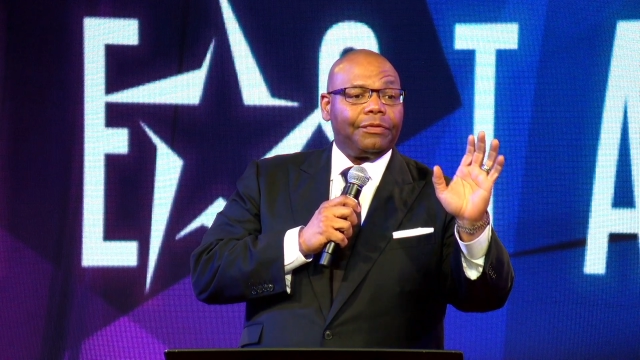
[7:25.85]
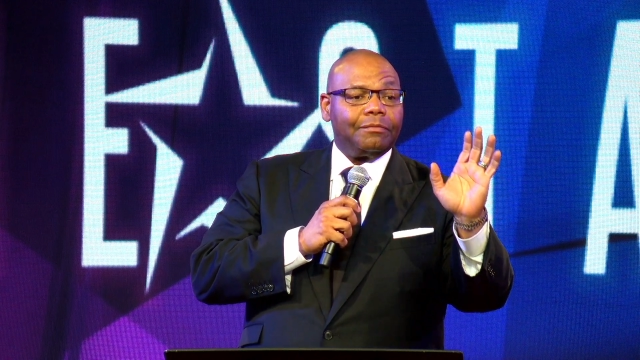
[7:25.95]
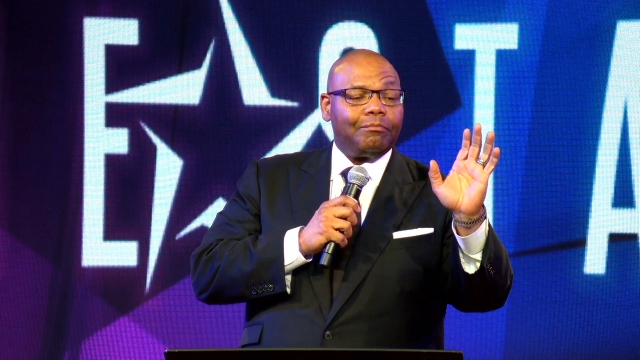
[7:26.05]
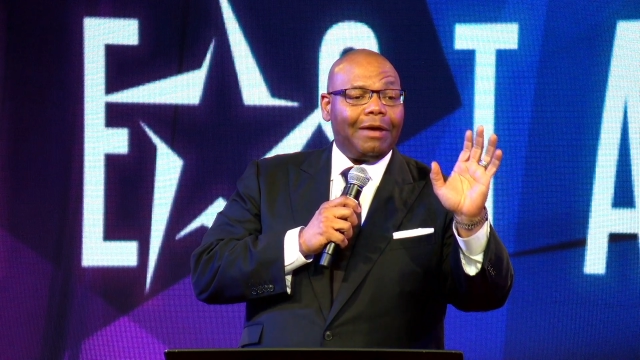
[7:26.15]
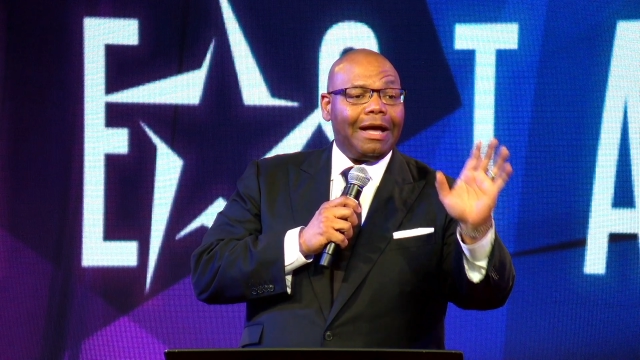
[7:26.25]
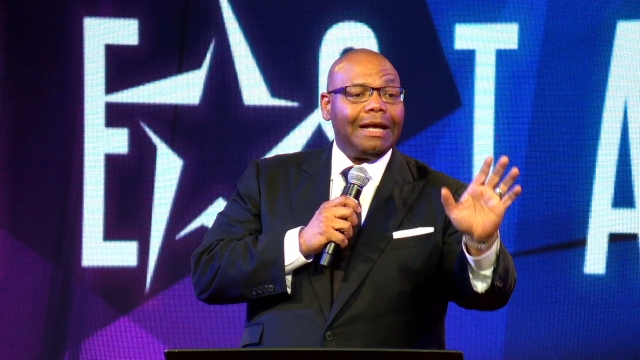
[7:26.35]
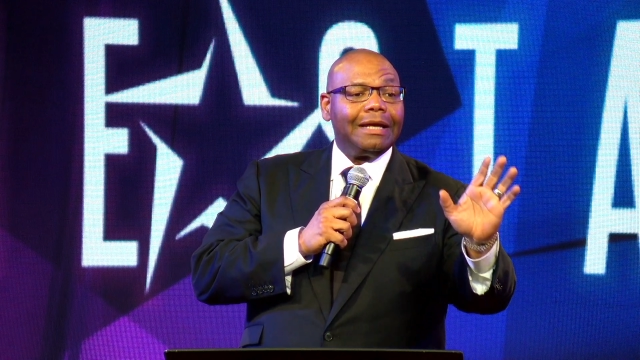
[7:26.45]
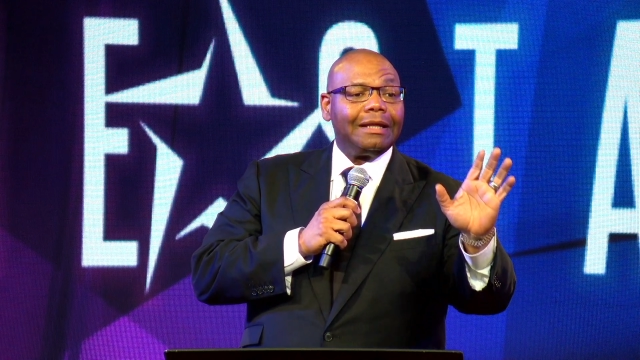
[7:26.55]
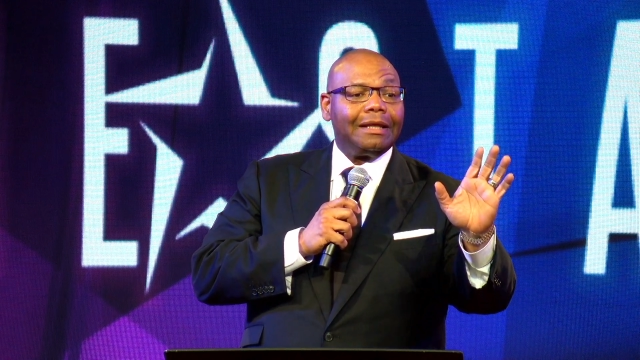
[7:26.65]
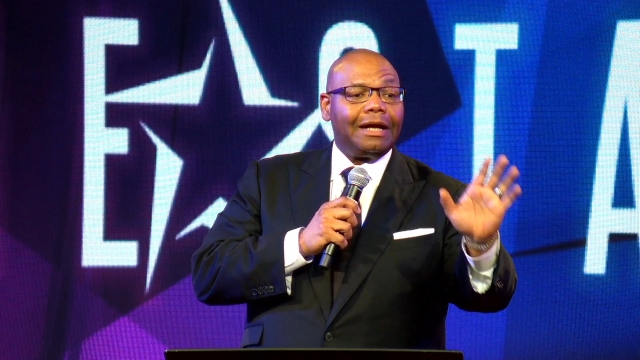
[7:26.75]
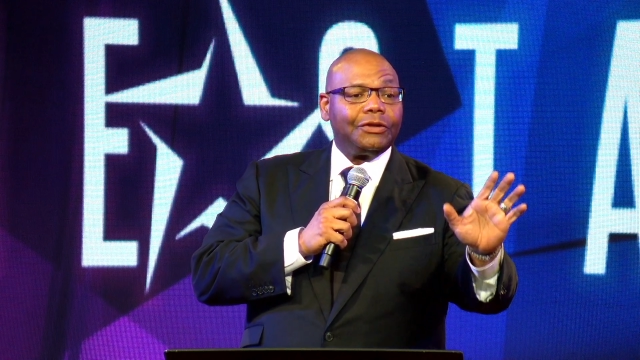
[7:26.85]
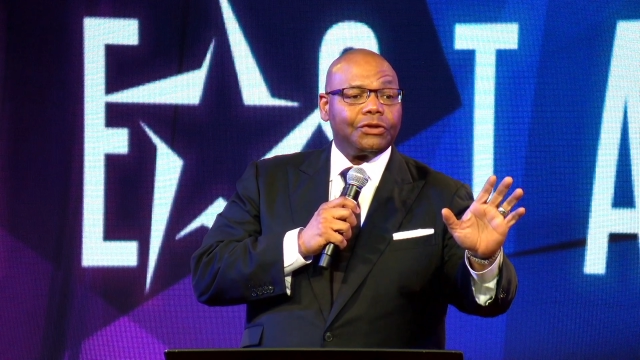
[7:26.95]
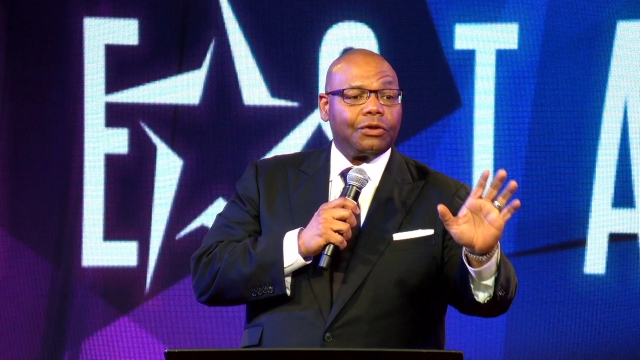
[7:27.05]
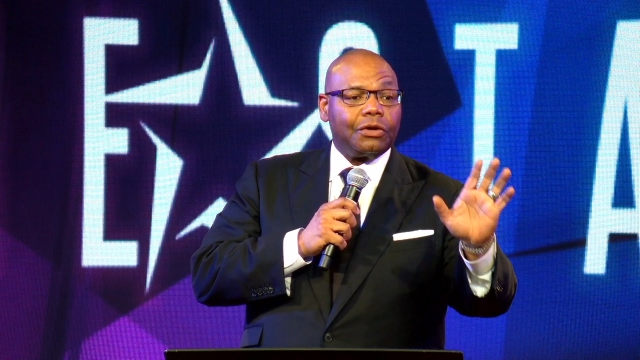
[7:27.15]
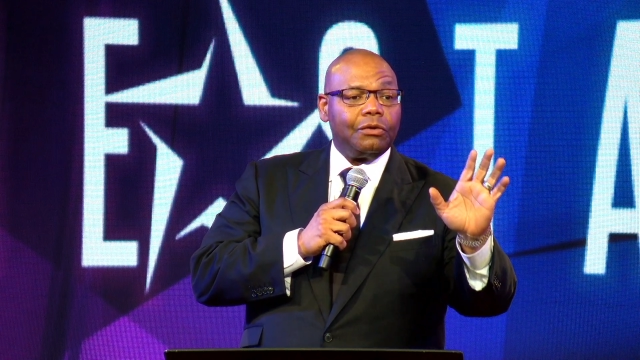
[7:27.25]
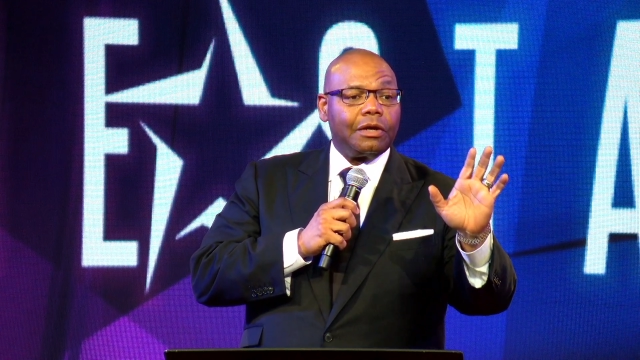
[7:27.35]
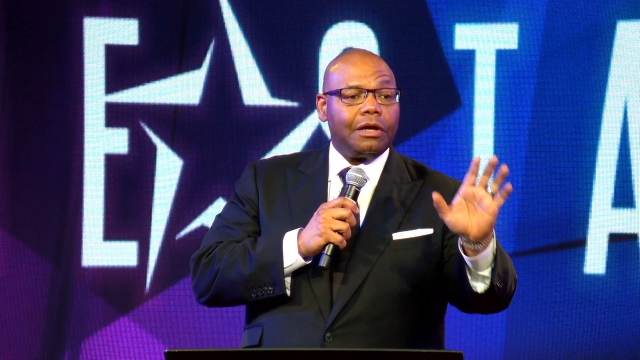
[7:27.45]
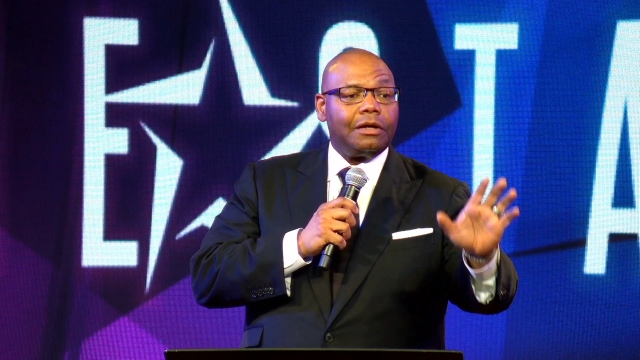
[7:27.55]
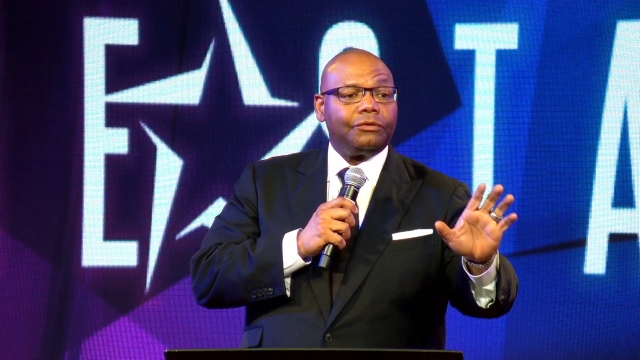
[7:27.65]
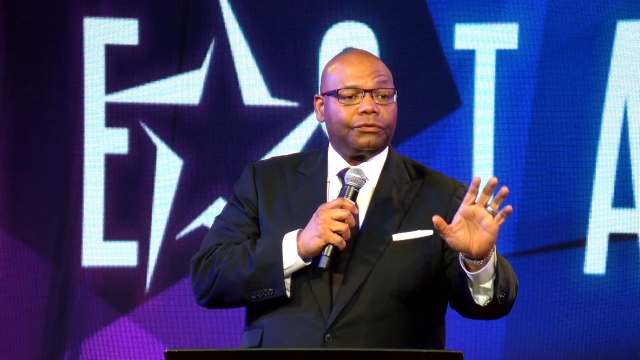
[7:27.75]
the biological
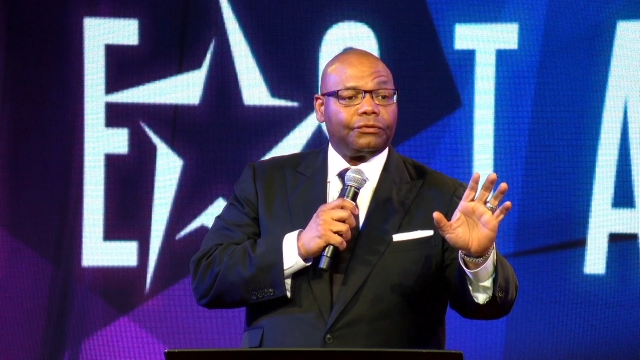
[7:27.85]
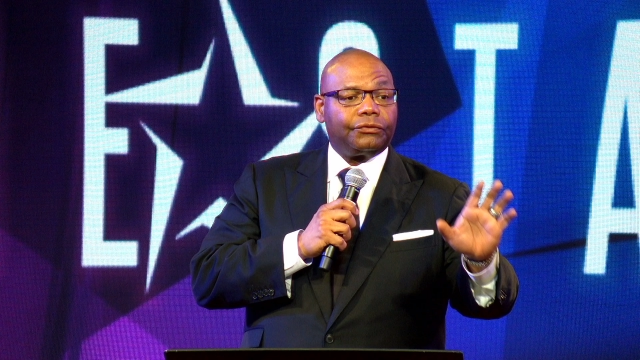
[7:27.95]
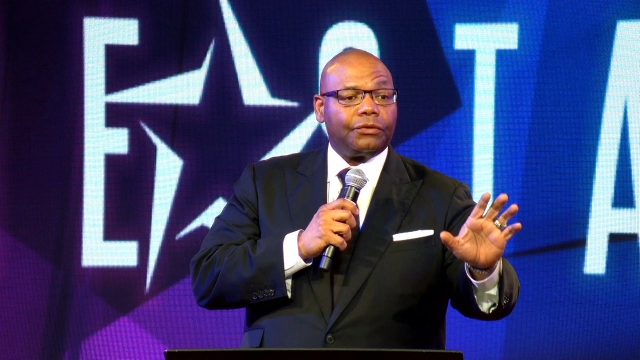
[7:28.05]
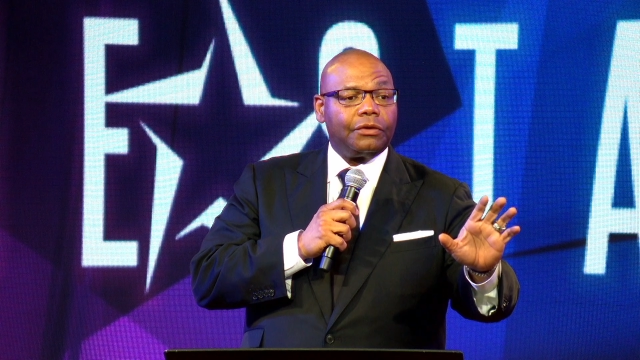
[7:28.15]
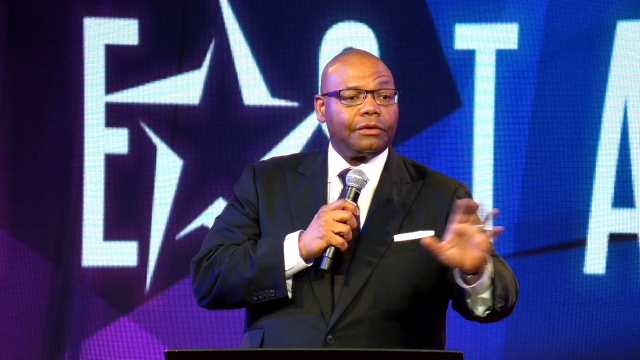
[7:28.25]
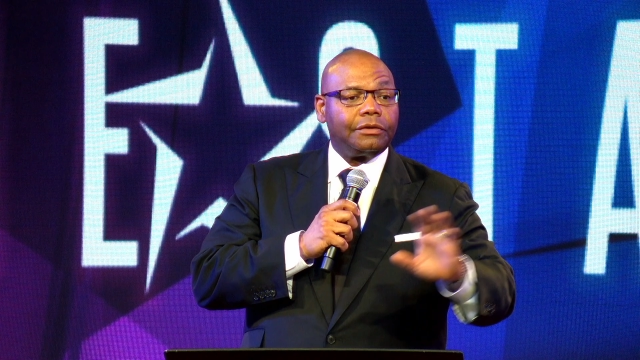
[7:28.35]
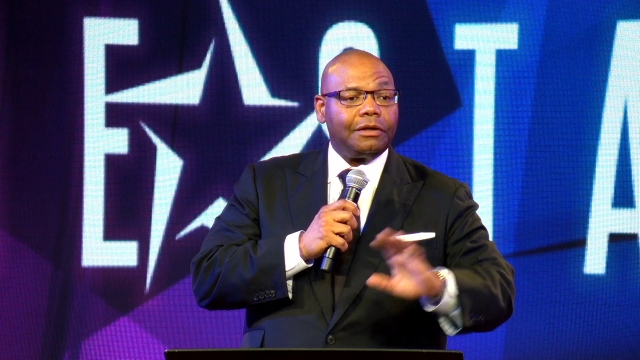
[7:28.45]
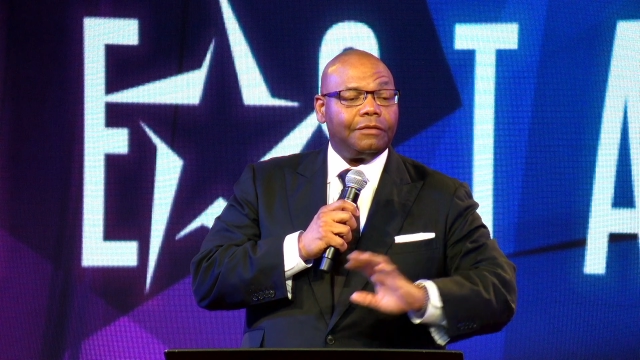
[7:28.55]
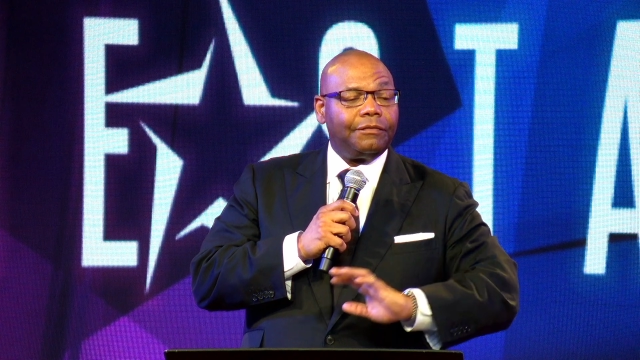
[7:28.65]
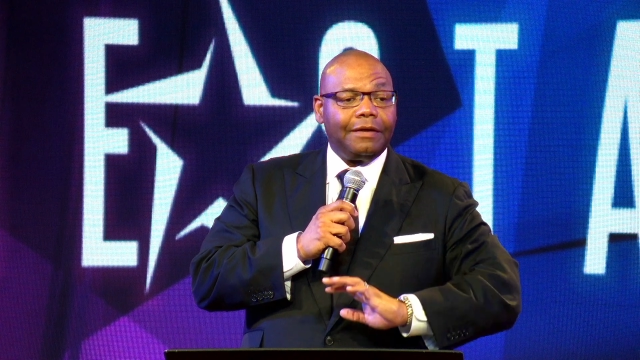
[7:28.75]
construct of